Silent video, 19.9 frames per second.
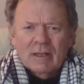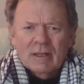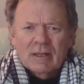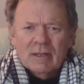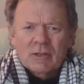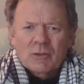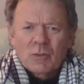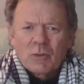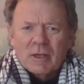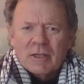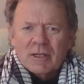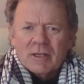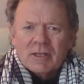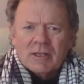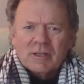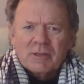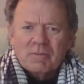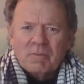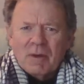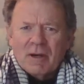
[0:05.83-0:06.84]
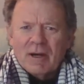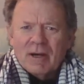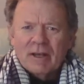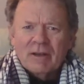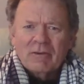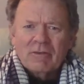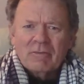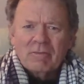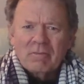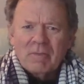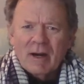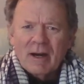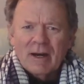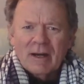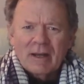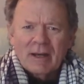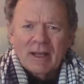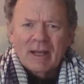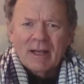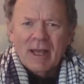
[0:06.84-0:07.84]
This week is part of
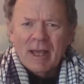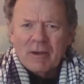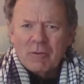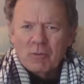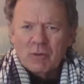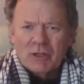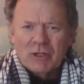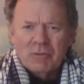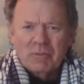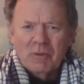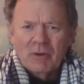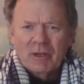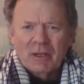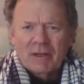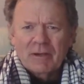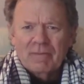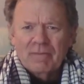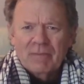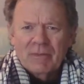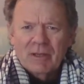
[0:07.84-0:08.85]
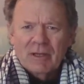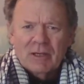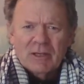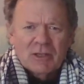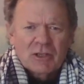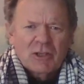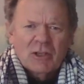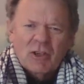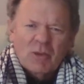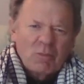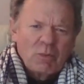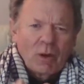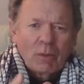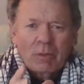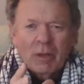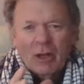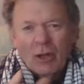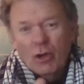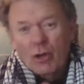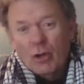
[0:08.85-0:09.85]
Māori Language Week, so you're
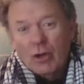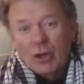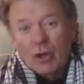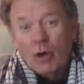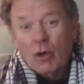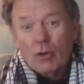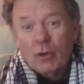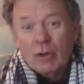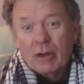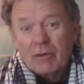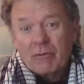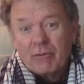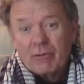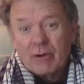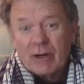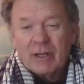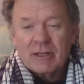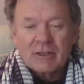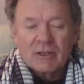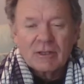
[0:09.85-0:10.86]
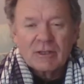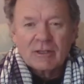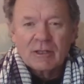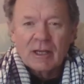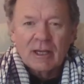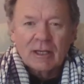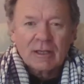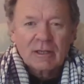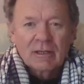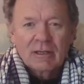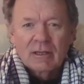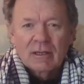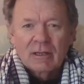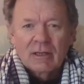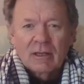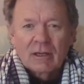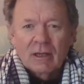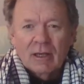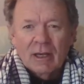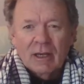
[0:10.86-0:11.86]
probably learning a whole lot of phrases like
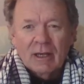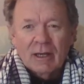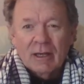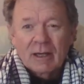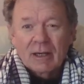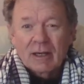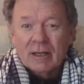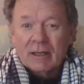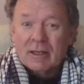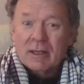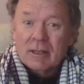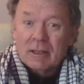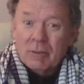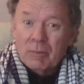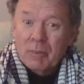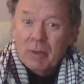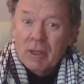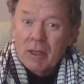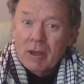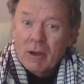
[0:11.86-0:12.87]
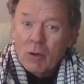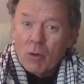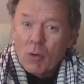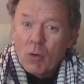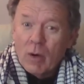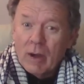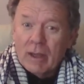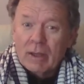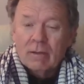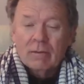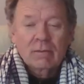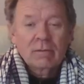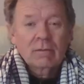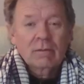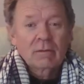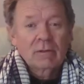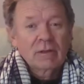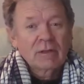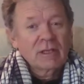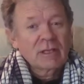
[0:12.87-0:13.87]
uh, Ke te koe,
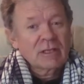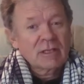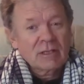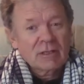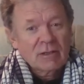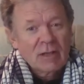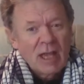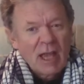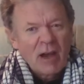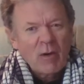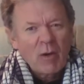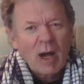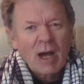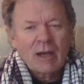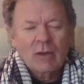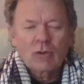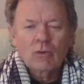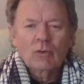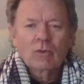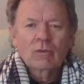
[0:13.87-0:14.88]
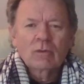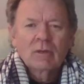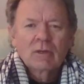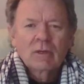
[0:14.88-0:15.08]
that's how are you,